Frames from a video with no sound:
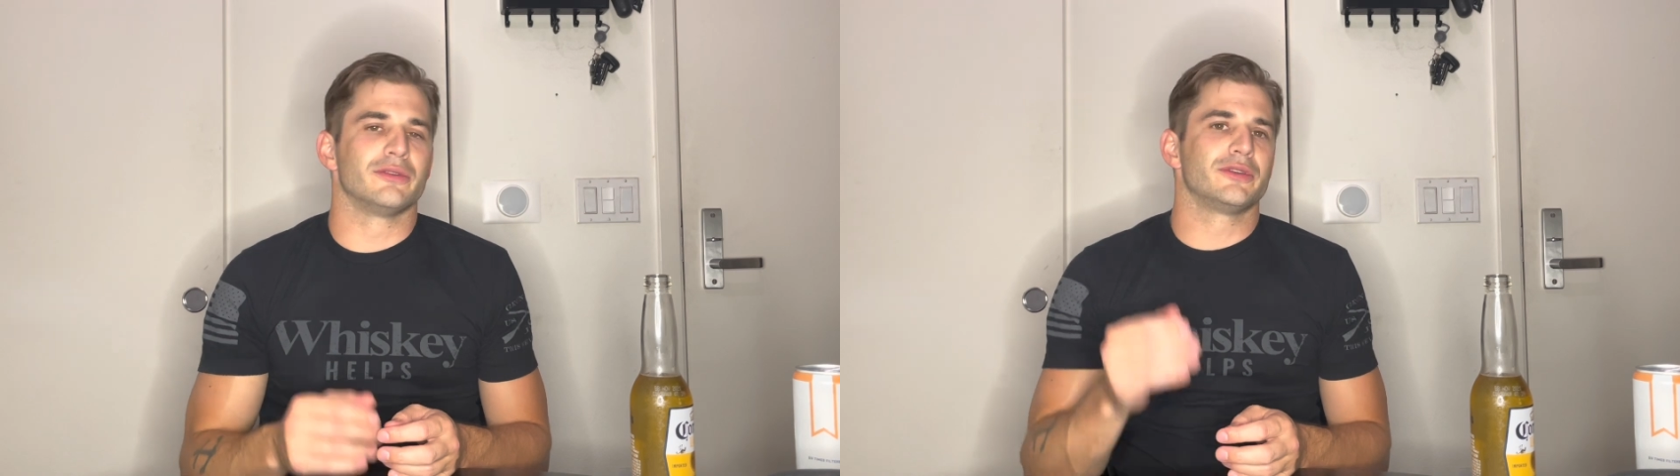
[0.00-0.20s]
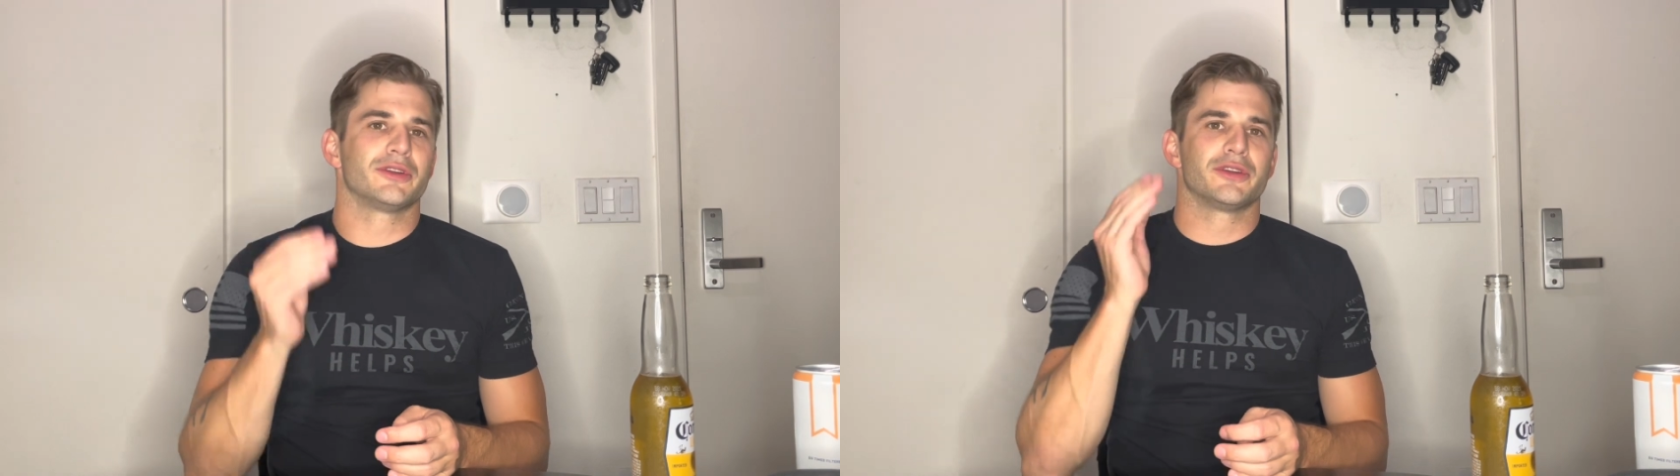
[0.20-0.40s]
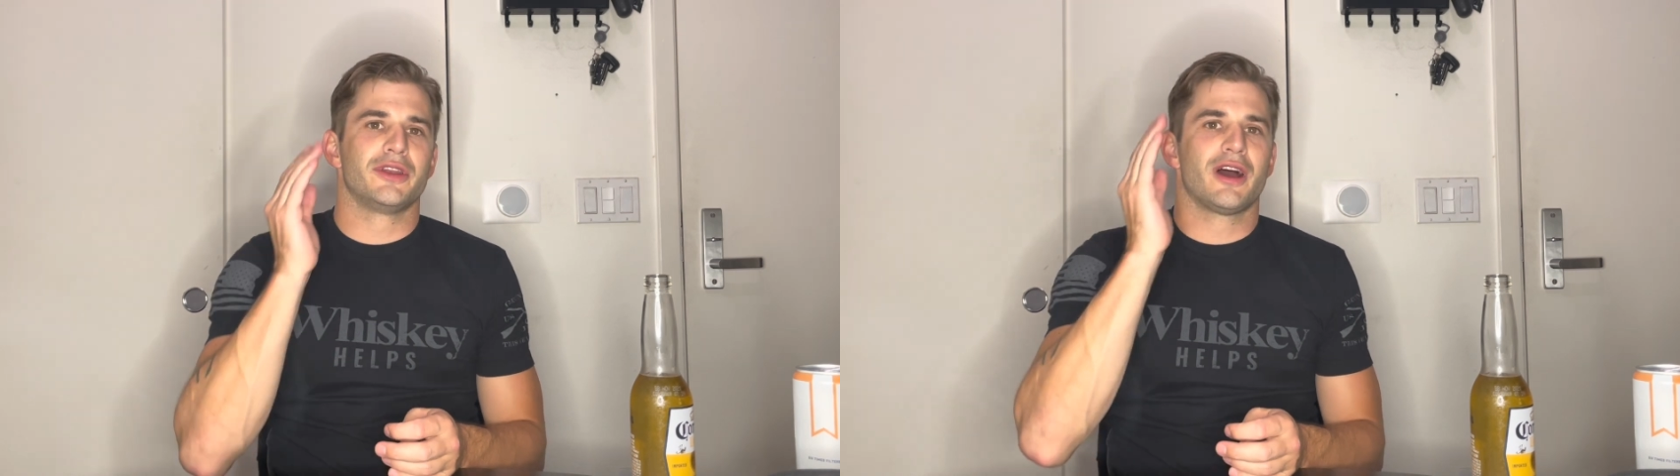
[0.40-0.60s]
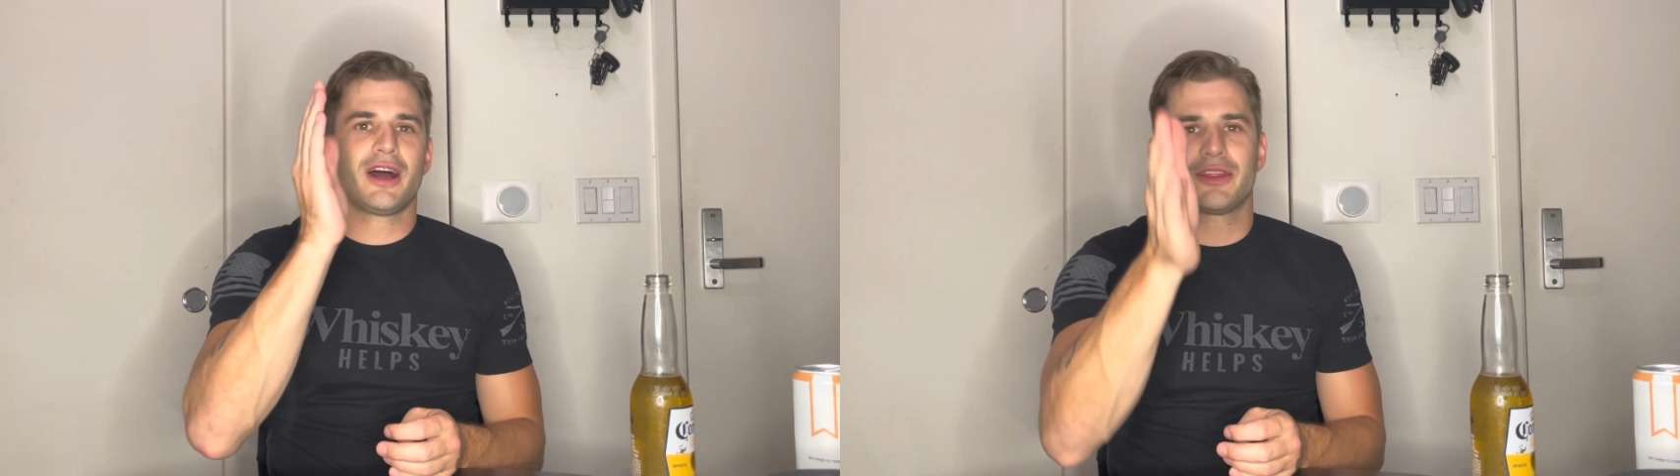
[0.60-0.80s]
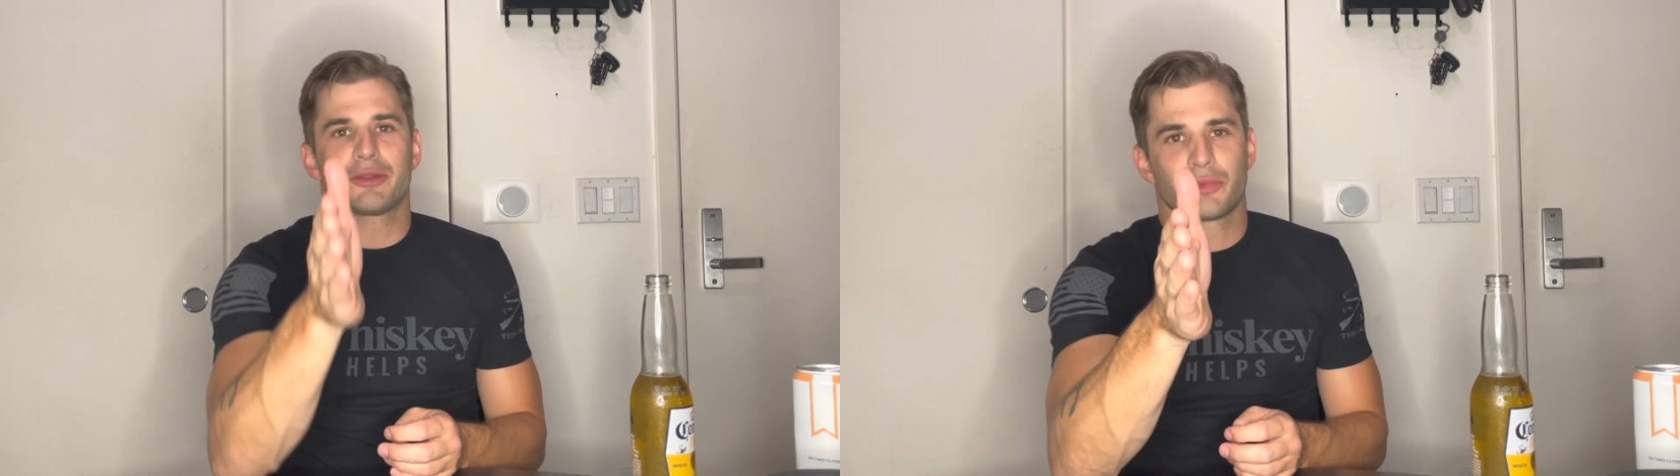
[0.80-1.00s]
You're
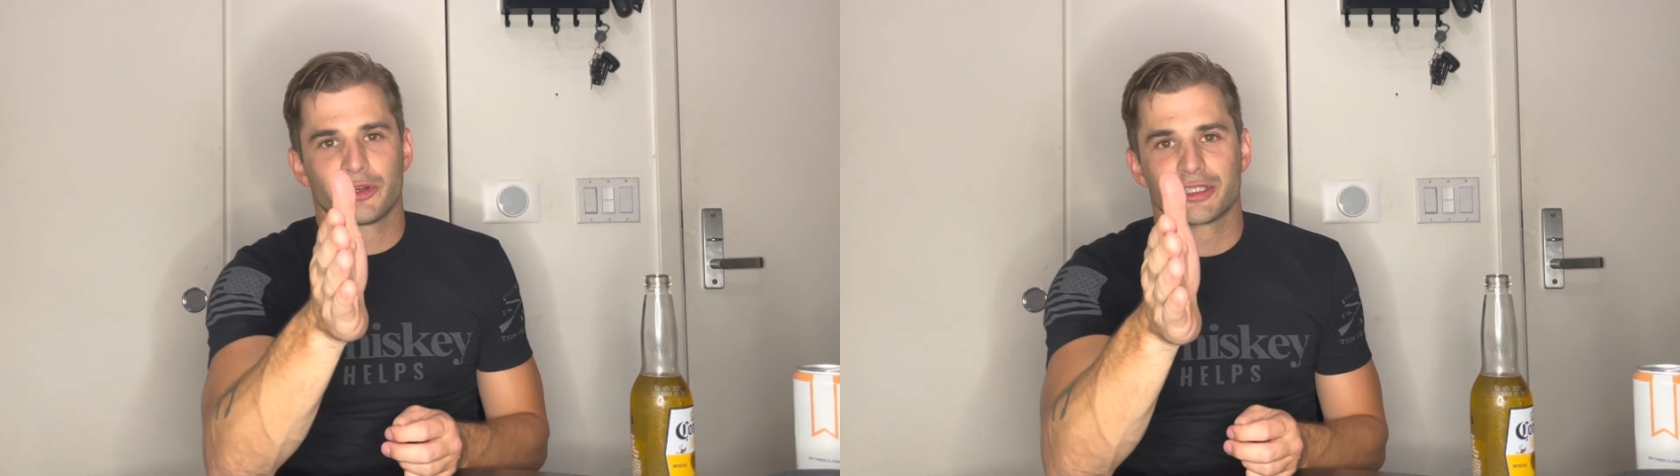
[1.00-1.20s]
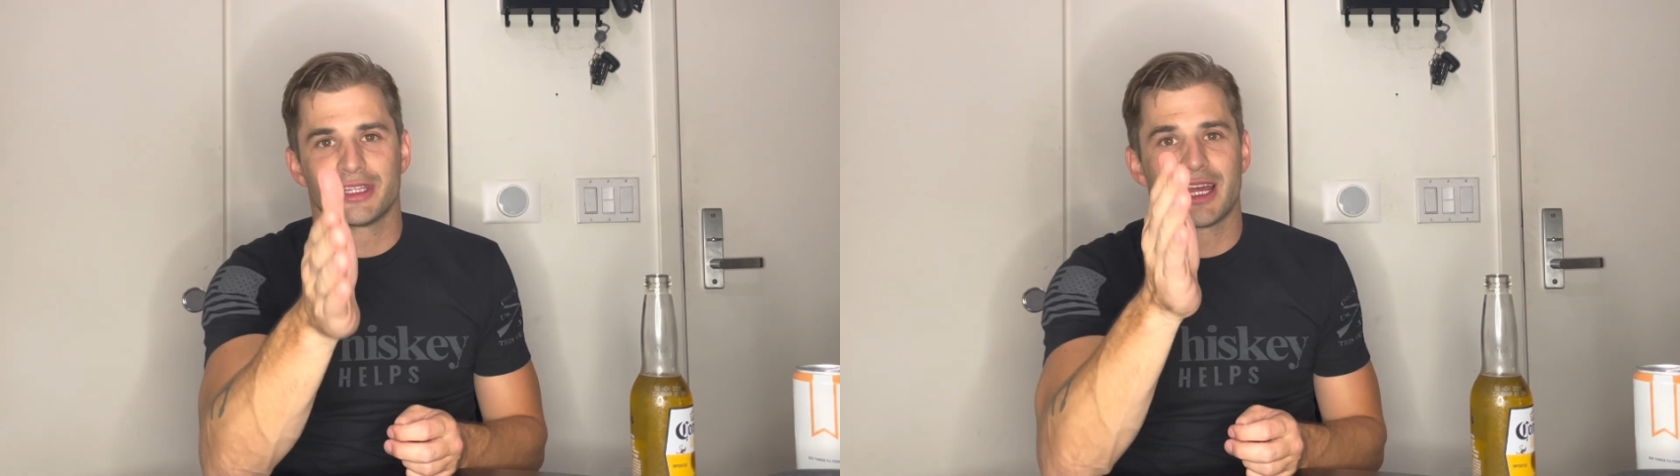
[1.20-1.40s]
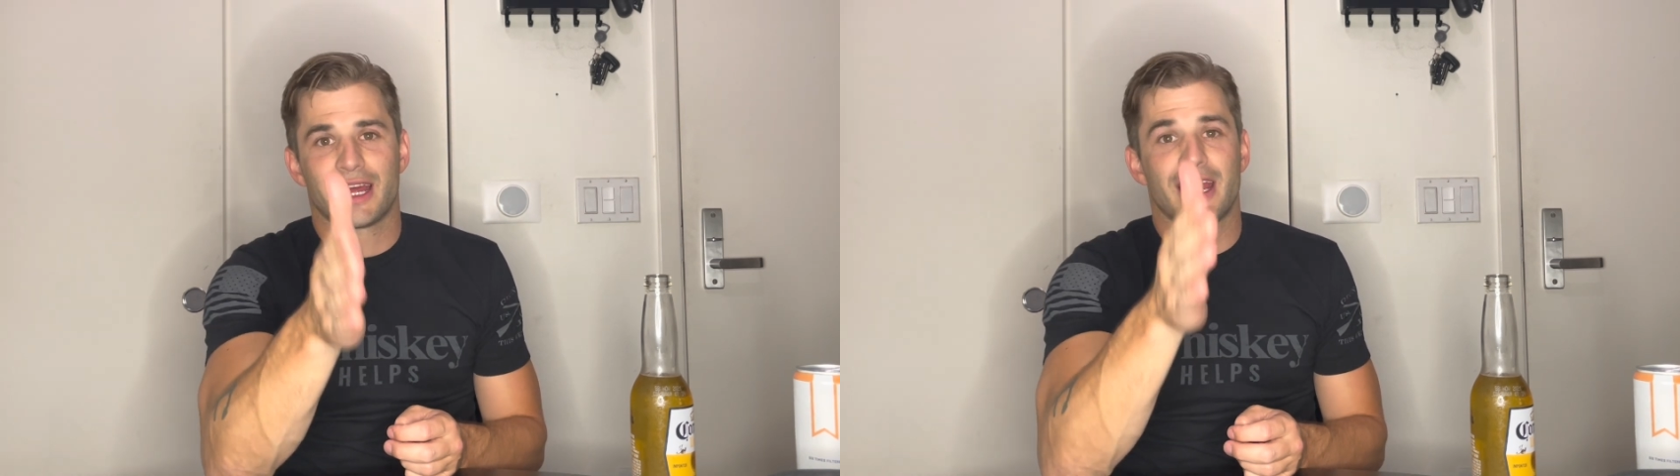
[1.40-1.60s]
not the person that